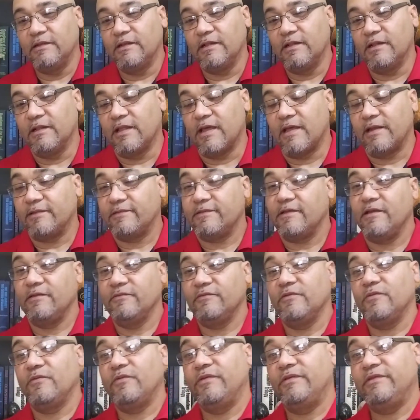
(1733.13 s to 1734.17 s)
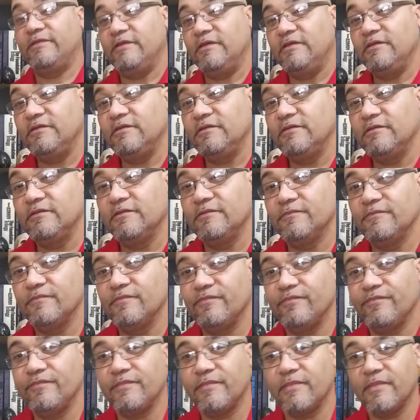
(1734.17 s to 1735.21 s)
A lot of times what we see
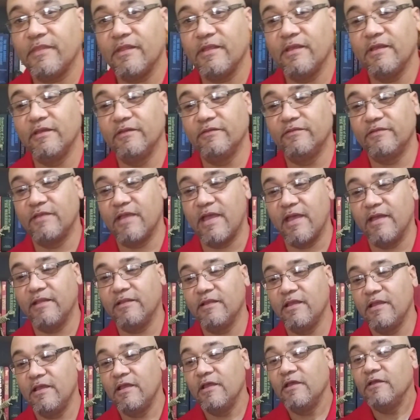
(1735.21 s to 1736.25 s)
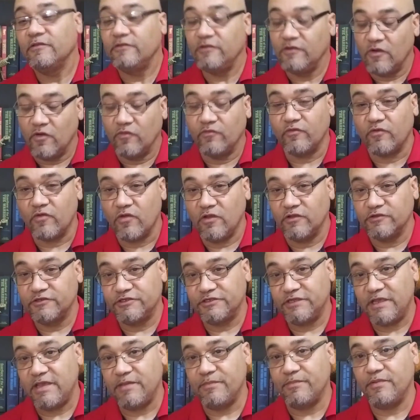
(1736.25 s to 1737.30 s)
is that the overall
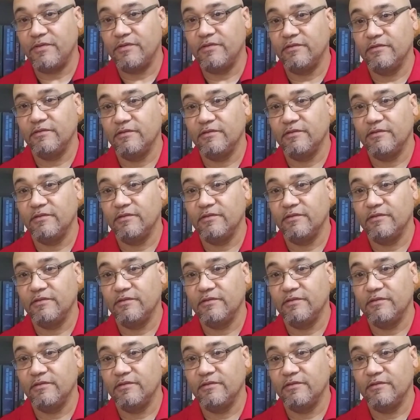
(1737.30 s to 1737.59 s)
shape